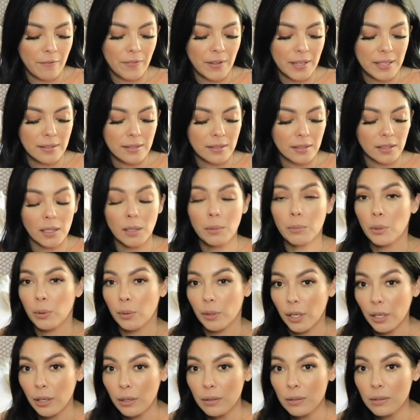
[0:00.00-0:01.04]
Vince
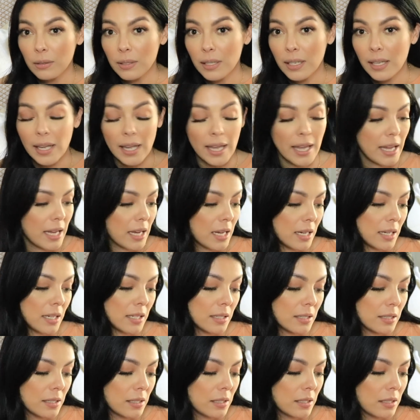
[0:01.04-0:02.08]
Camuto
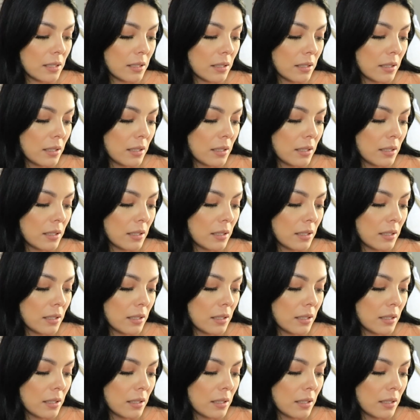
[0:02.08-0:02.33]
and